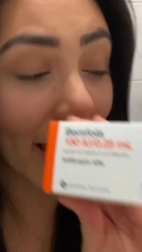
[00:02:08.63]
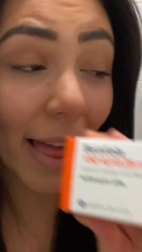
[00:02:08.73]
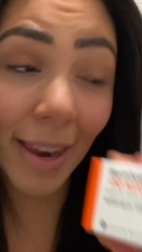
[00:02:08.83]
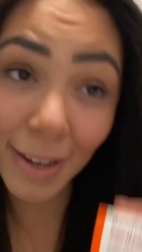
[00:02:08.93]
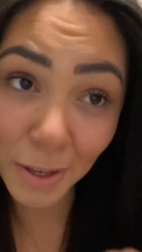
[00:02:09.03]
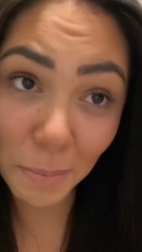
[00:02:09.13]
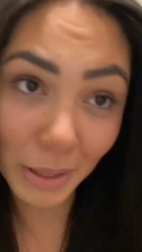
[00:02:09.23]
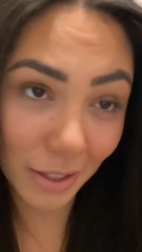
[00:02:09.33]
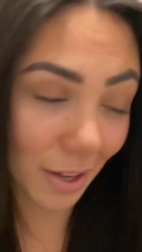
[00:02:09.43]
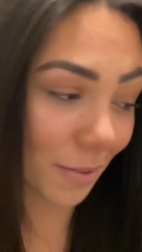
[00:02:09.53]
A little
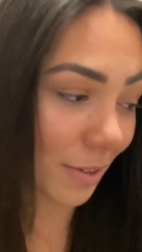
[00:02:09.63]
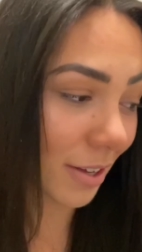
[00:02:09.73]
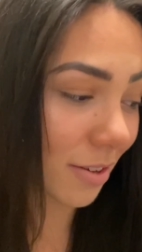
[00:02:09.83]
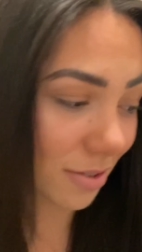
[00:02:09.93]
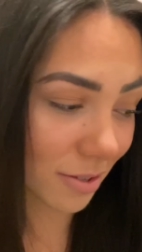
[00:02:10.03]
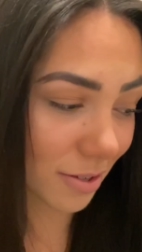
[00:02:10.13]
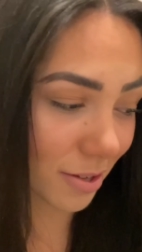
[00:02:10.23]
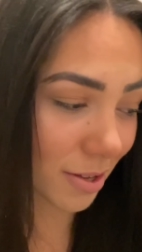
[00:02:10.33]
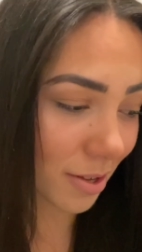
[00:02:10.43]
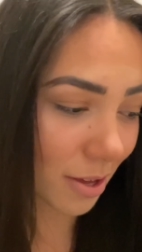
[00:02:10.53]
bit nervous,
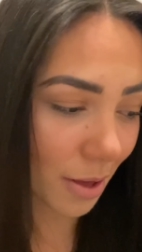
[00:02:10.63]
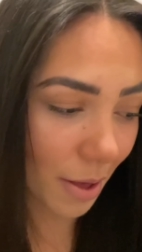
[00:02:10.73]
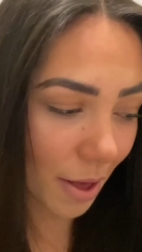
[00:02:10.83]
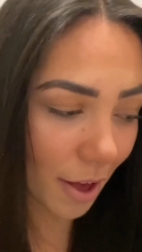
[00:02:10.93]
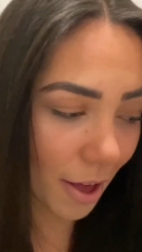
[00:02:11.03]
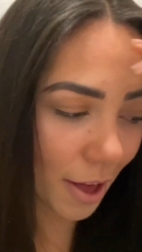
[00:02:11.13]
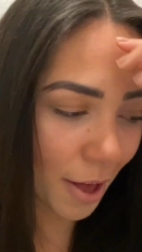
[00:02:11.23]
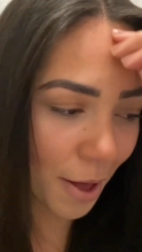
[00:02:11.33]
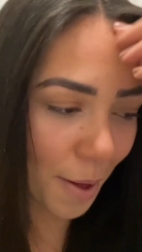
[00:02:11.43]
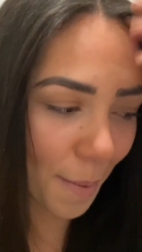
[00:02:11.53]

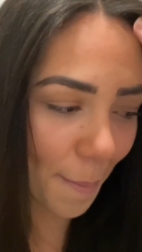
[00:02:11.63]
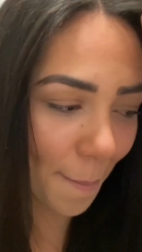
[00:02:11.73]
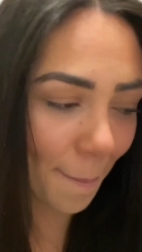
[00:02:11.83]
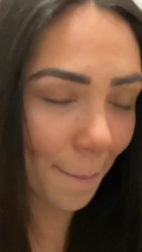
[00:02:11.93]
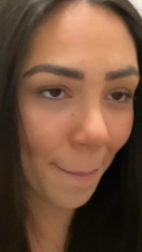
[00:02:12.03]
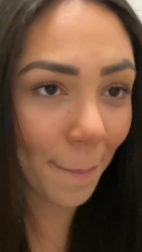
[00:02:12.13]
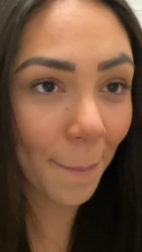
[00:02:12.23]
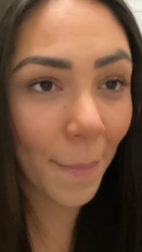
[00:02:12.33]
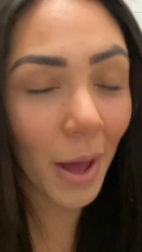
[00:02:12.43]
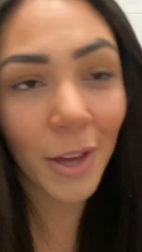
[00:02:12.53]

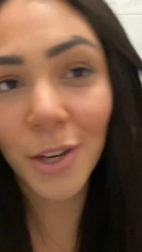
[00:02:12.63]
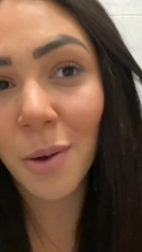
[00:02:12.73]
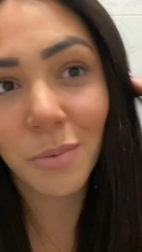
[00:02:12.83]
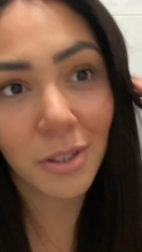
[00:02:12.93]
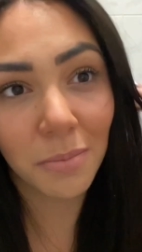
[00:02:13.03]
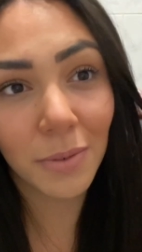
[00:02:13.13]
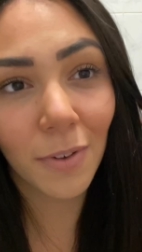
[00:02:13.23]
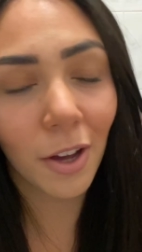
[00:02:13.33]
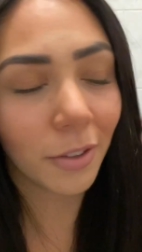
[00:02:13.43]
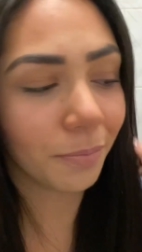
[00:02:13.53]
but I know I'm going to be
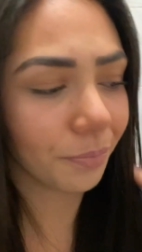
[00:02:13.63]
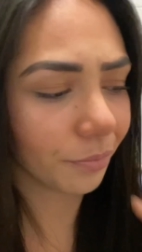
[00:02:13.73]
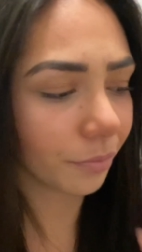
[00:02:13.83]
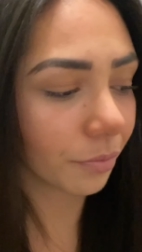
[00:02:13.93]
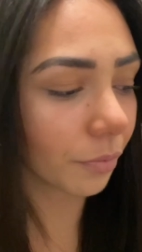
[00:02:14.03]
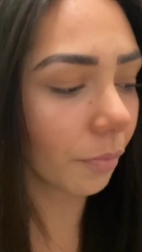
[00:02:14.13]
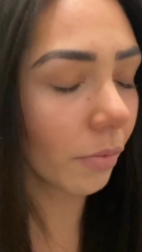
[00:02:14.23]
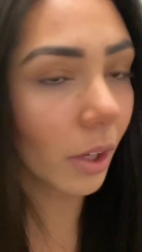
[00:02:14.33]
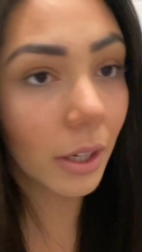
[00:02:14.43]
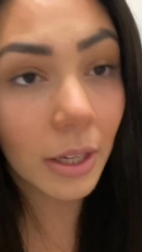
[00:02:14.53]
fine.
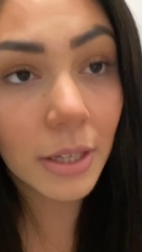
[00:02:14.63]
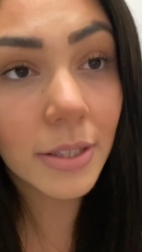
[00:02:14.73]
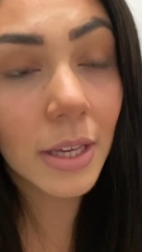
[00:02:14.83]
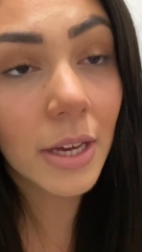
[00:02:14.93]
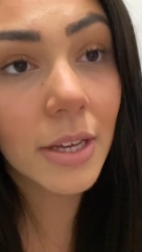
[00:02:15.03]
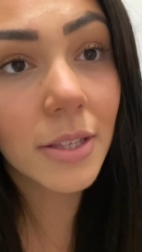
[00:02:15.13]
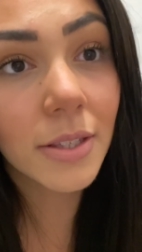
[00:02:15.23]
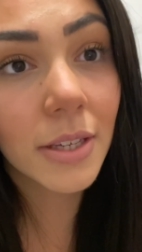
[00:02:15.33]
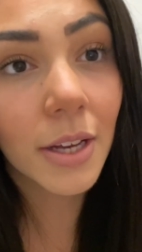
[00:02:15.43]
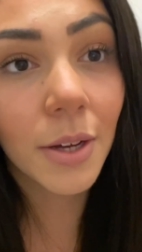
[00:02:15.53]
It
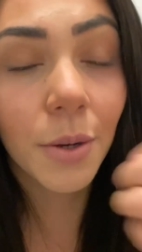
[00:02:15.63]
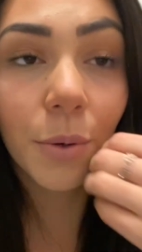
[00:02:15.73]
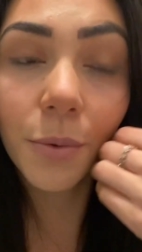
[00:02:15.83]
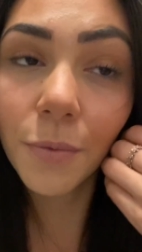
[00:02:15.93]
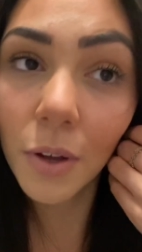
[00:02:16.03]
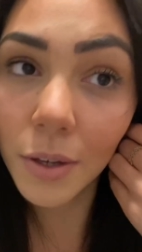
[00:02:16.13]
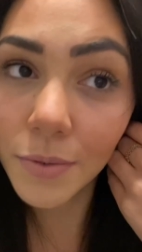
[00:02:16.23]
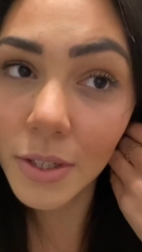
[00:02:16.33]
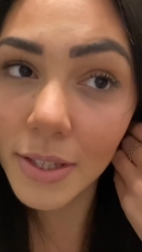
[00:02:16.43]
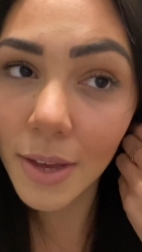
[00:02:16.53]
is now
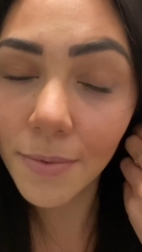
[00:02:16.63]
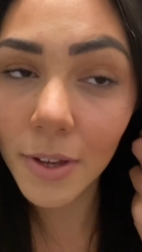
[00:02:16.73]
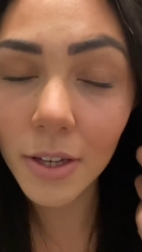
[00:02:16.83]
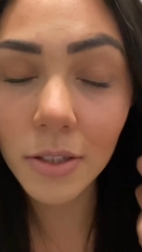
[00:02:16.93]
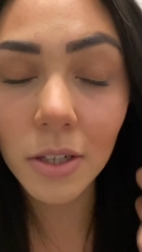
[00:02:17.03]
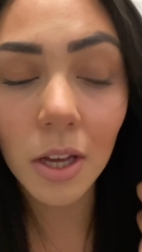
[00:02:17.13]
5 to 7.